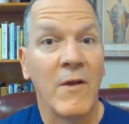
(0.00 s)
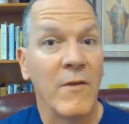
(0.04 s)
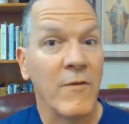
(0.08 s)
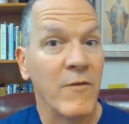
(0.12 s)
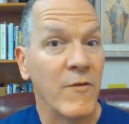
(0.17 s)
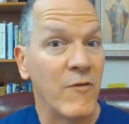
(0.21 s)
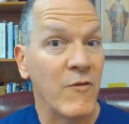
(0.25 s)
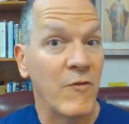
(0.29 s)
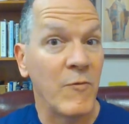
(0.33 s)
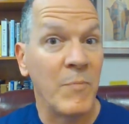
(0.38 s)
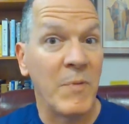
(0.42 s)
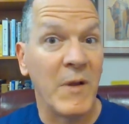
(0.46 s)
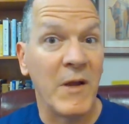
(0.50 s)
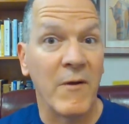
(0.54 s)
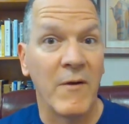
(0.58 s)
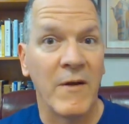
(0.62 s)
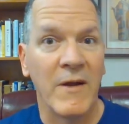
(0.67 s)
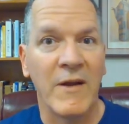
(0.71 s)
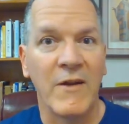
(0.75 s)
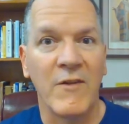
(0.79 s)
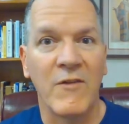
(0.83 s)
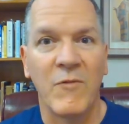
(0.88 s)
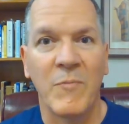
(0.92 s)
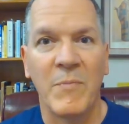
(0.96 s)
the
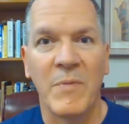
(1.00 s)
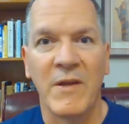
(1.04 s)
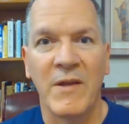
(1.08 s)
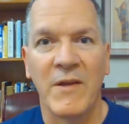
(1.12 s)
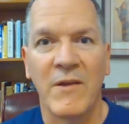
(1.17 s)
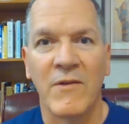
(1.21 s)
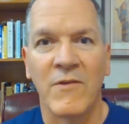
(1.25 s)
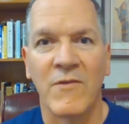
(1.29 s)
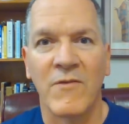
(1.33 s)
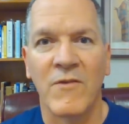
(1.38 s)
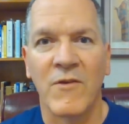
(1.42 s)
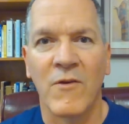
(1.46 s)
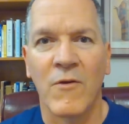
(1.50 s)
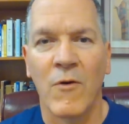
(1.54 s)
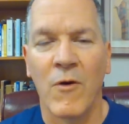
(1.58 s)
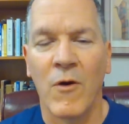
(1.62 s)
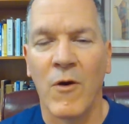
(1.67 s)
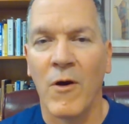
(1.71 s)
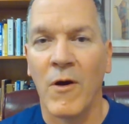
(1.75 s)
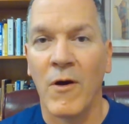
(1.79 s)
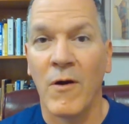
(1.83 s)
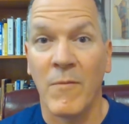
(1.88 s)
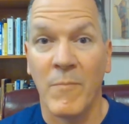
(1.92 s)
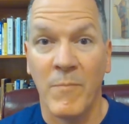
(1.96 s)
spirits, because there
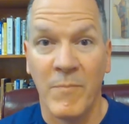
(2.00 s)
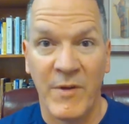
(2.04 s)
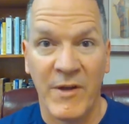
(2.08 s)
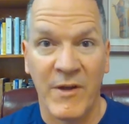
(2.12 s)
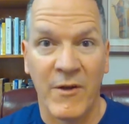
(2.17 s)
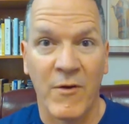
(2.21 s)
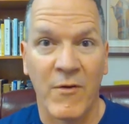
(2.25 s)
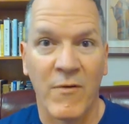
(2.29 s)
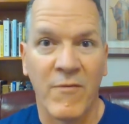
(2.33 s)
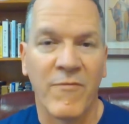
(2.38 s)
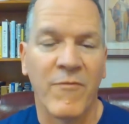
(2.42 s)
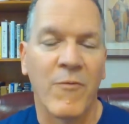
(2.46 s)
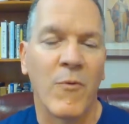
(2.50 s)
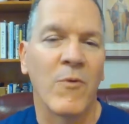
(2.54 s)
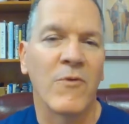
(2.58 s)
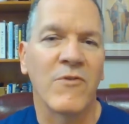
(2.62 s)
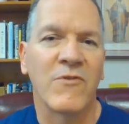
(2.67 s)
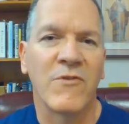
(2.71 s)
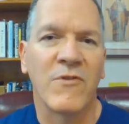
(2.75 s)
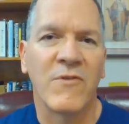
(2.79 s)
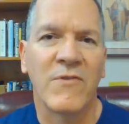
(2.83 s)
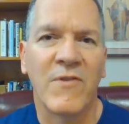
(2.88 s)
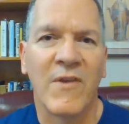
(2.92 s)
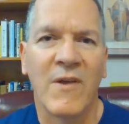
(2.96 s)
are bigger
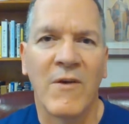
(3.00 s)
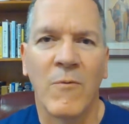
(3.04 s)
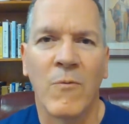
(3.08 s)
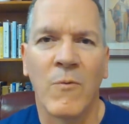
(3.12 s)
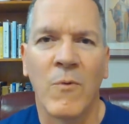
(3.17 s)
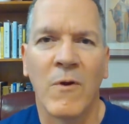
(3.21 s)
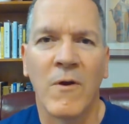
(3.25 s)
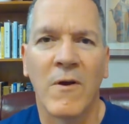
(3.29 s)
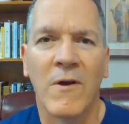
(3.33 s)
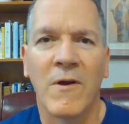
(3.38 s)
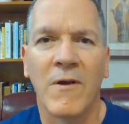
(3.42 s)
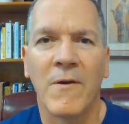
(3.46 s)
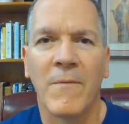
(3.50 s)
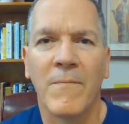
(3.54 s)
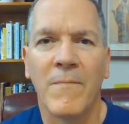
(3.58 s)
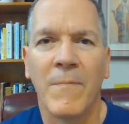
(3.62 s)
forces at work,